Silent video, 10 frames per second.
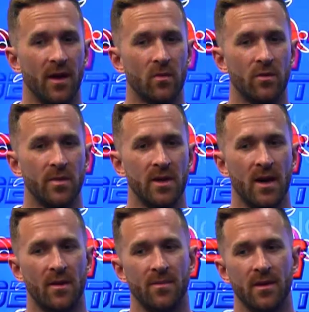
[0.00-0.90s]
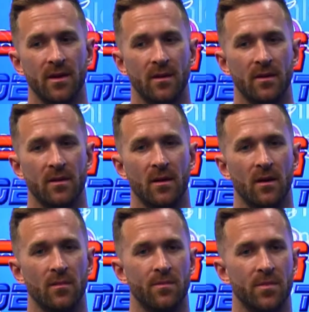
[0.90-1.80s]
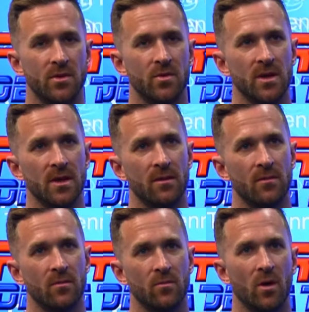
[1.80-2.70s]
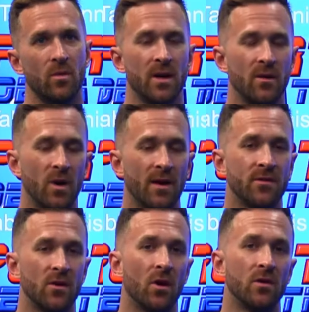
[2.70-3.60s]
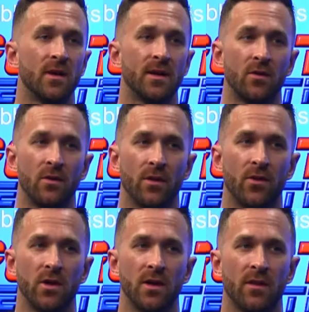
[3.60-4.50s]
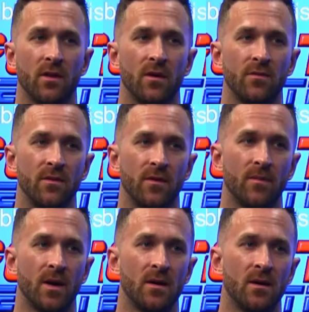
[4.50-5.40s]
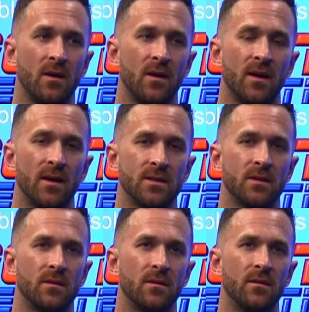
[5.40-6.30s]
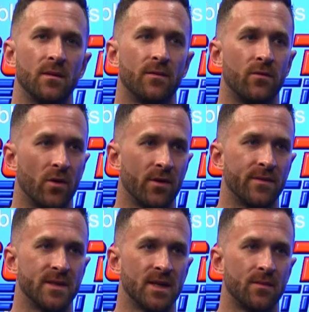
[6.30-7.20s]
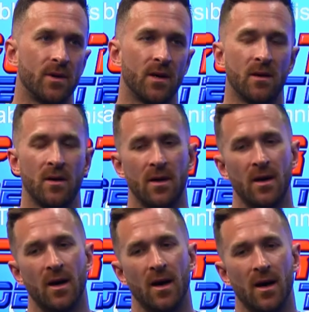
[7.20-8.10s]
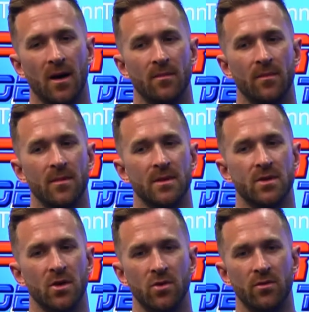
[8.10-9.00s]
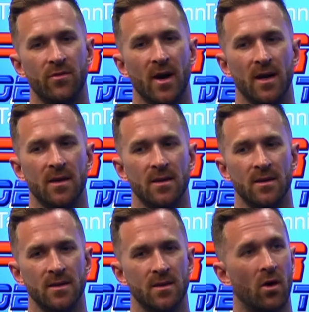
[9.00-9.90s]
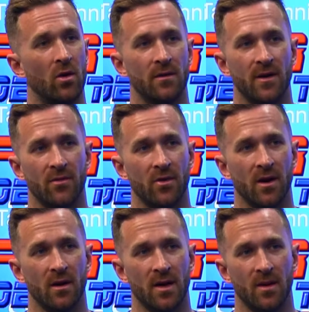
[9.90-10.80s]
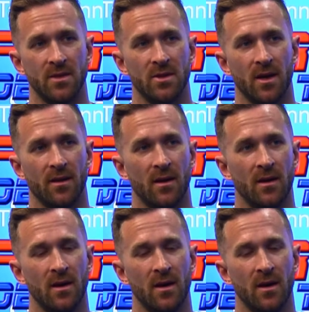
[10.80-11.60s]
that will be happening we have to go on the 30th of November until the 4th of December. So UFAC is the whole of Africa coming together.